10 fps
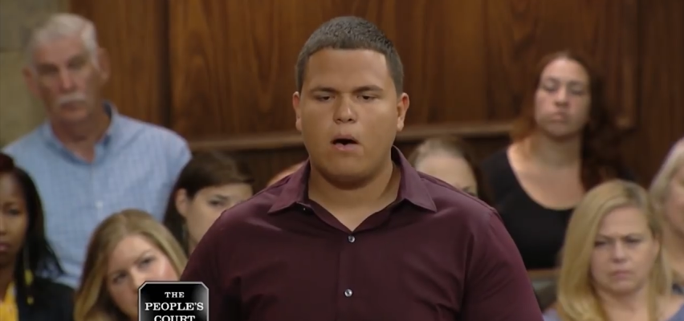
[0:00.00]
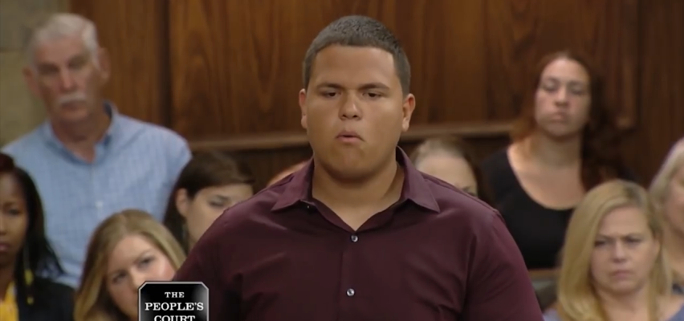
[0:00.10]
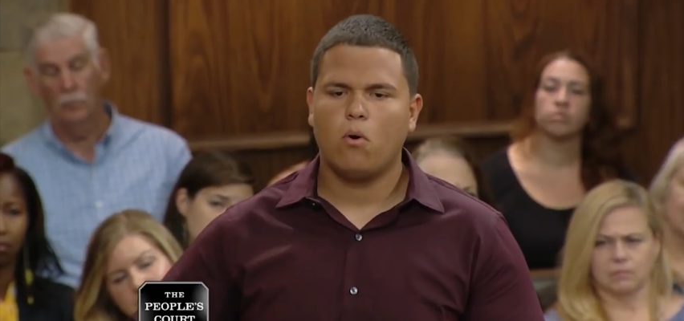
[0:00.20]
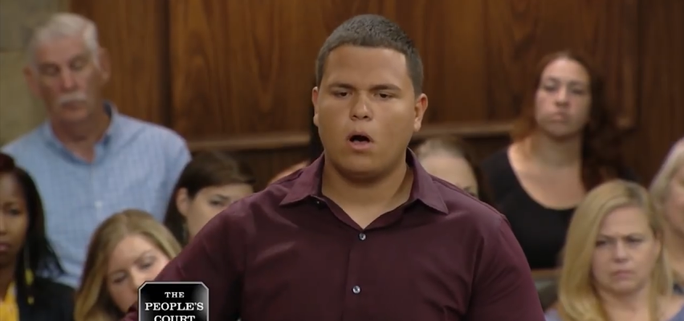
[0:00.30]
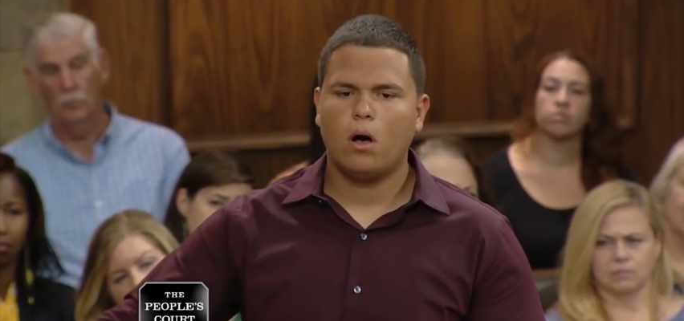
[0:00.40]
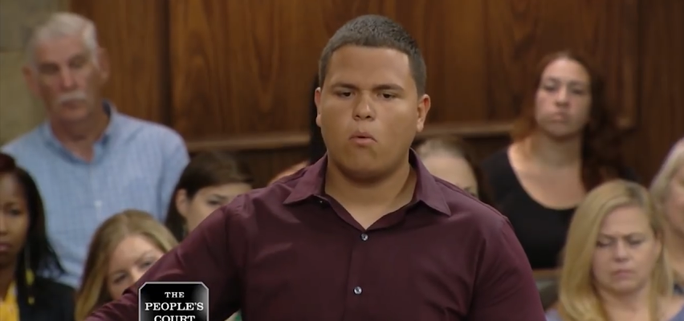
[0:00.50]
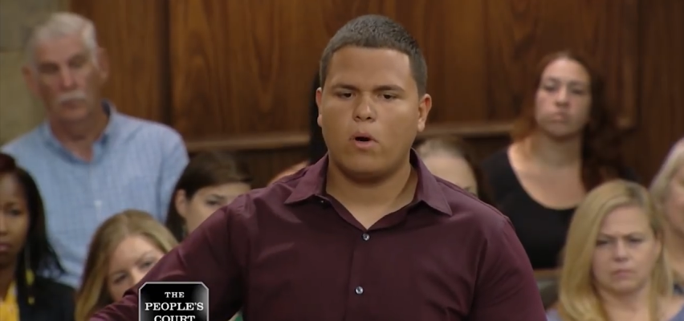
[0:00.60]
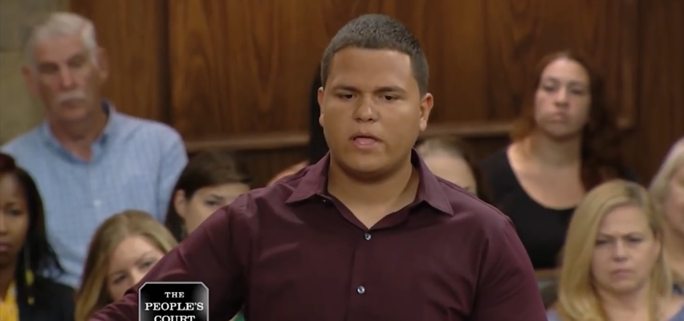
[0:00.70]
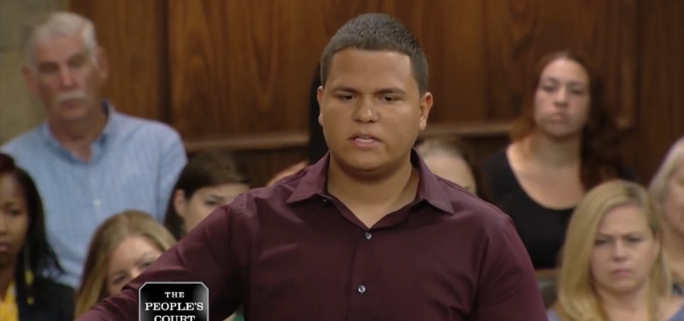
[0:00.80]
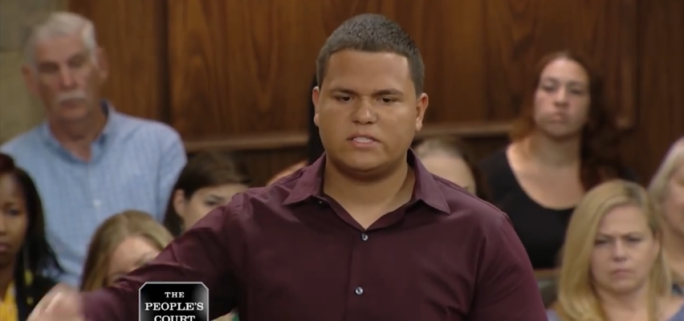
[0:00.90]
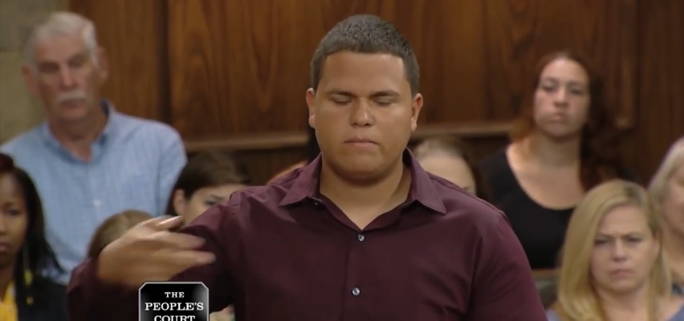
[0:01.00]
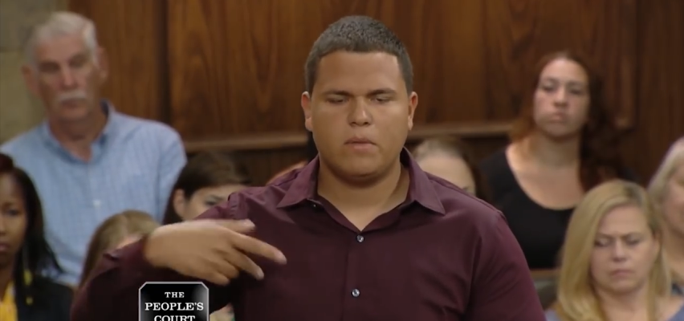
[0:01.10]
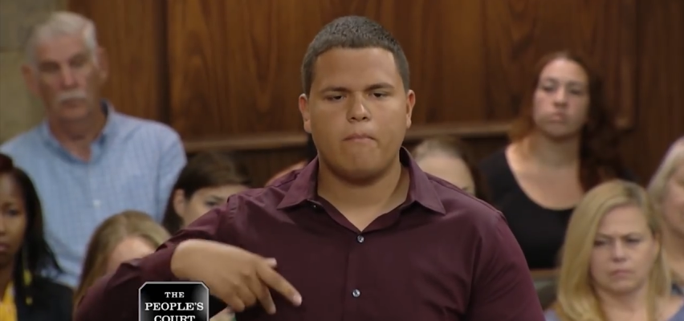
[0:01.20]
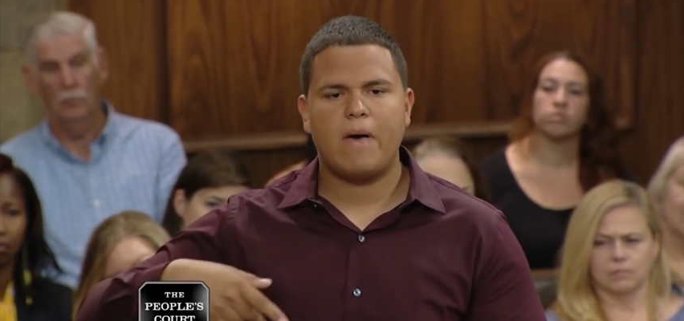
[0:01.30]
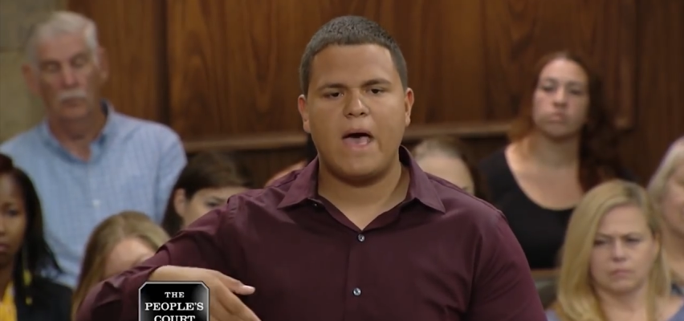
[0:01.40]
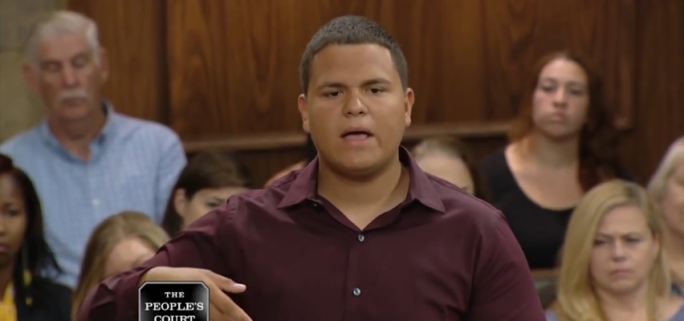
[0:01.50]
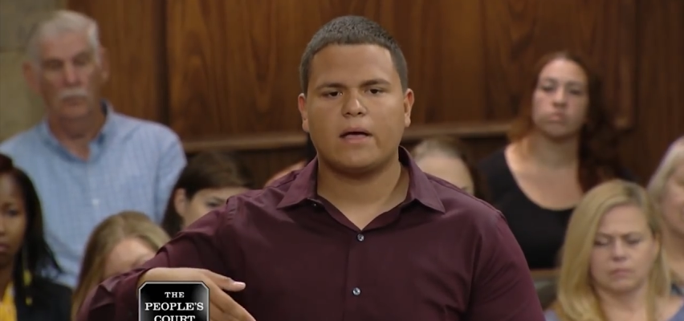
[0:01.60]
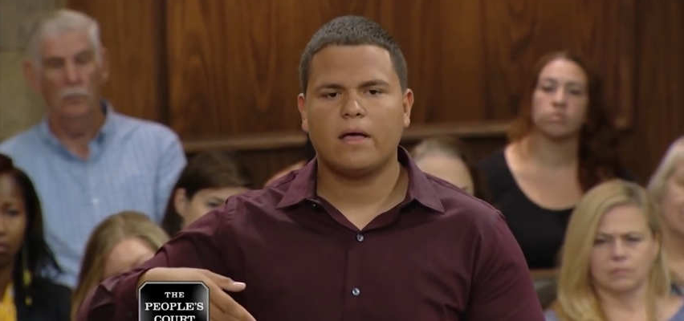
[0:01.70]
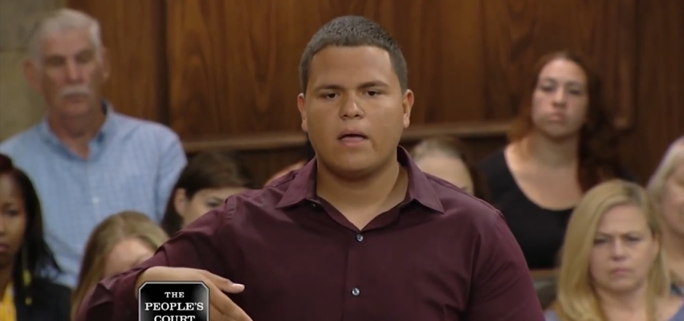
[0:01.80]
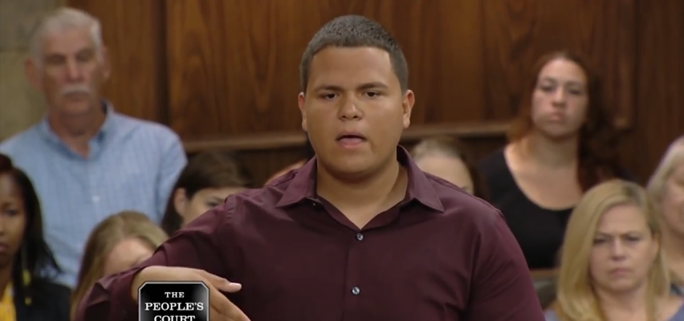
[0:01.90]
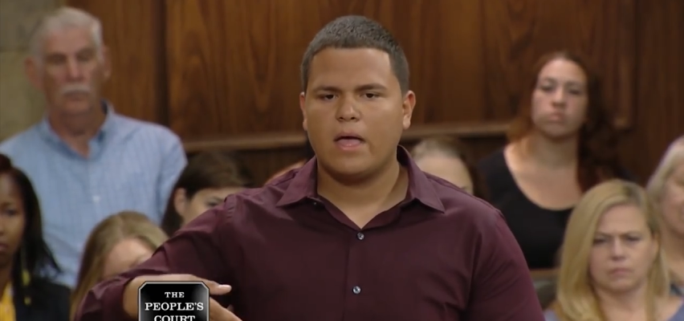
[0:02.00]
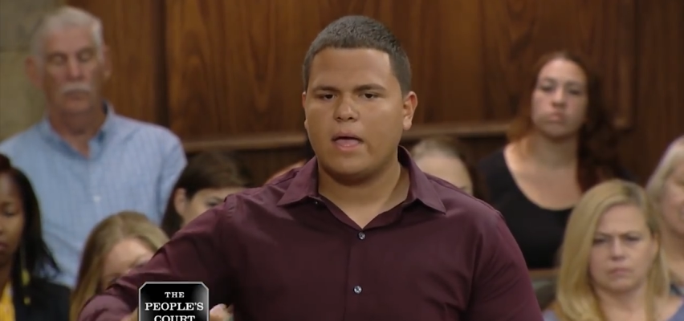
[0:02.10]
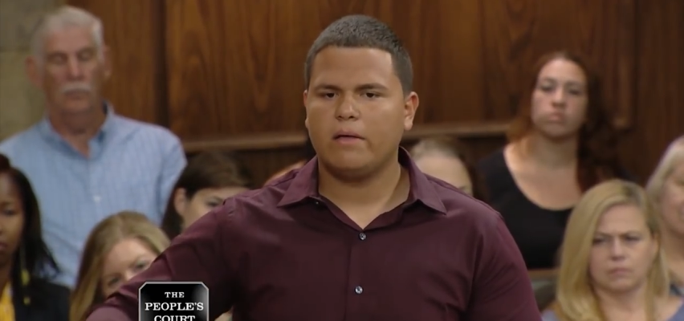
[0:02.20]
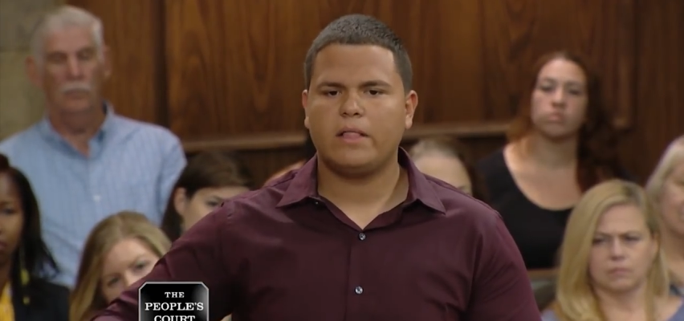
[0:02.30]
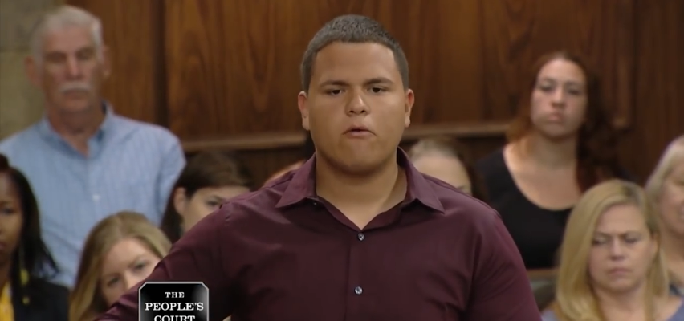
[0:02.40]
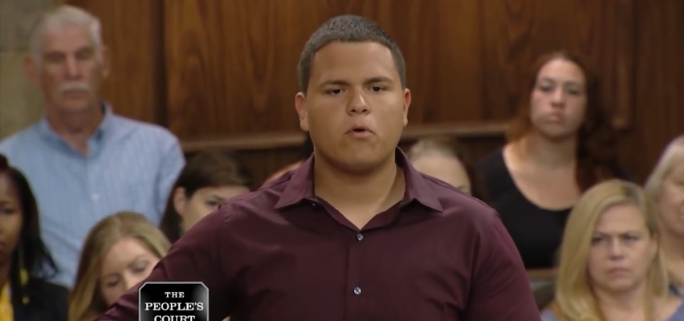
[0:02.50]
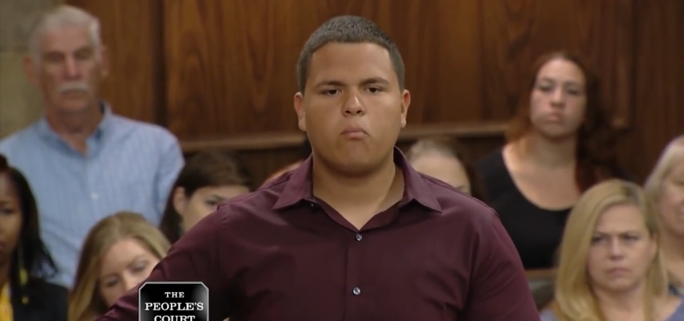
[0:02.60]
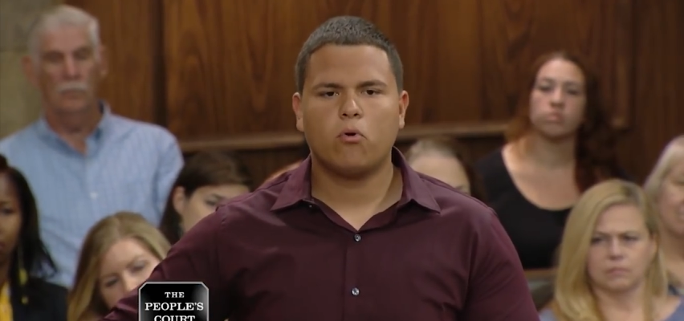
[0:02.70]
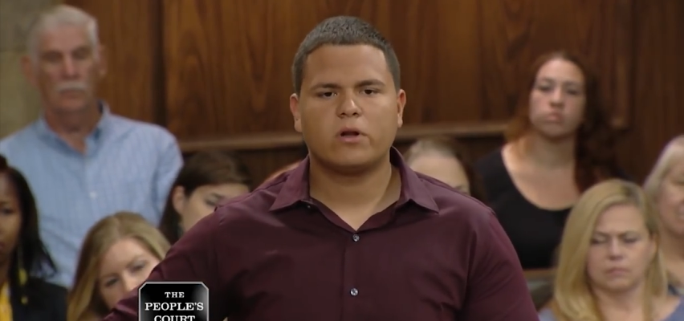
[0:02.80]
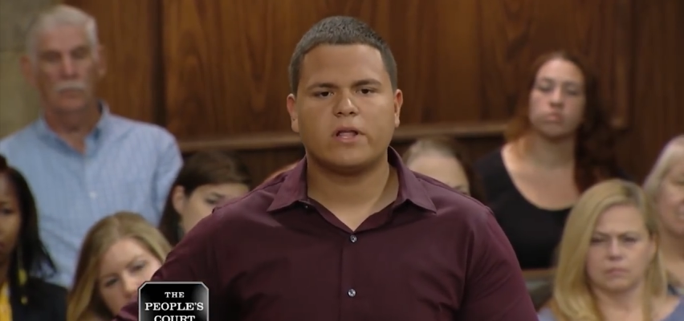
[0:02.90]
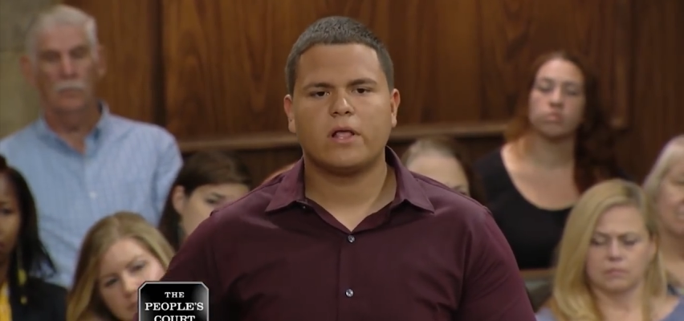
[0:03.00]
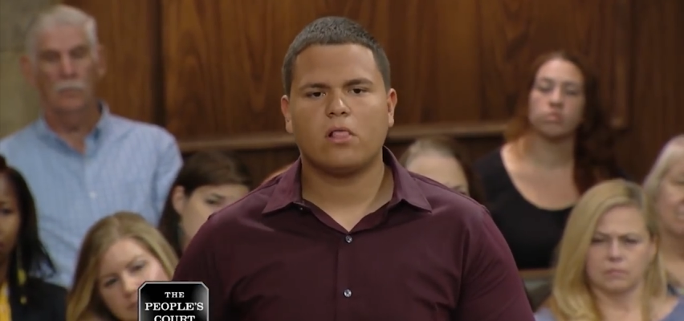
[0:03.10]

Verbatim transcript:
Speaker 1: out. Uh, when he sent me back, it, eh, they reported